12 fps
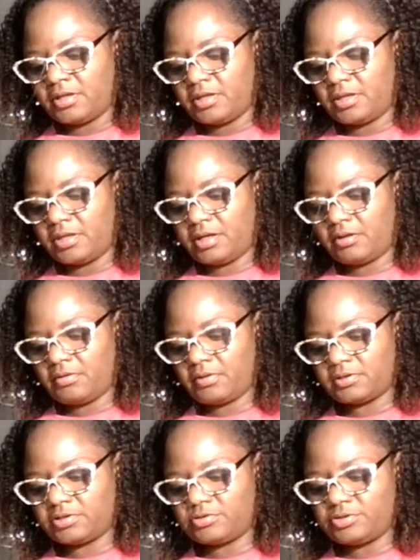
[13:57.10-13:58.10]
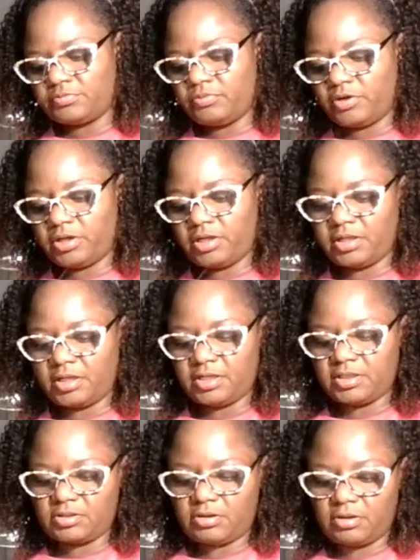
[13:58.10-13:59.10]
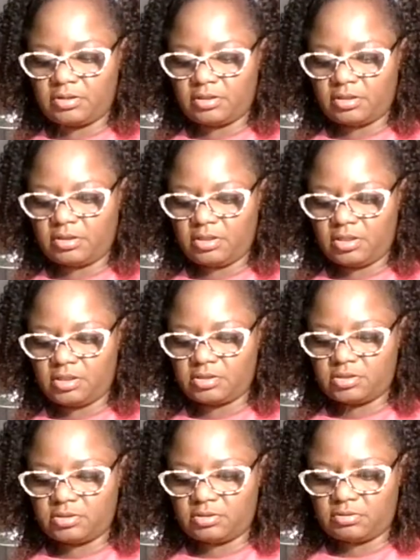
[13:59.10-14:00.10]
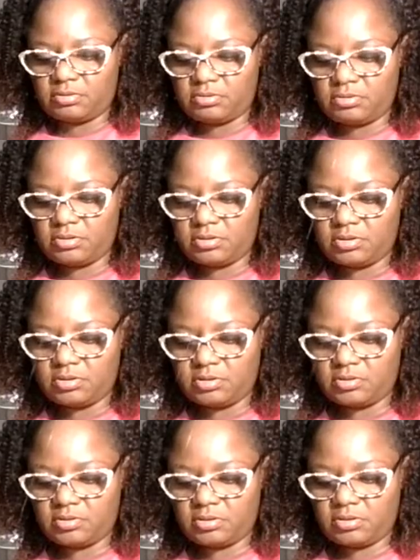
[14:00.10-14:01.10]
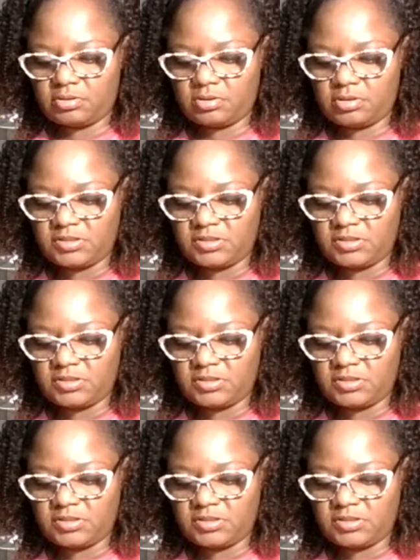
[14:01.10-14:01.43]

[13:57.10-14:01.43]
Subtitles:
Now, I told you braided line is hard to cut, so hold on.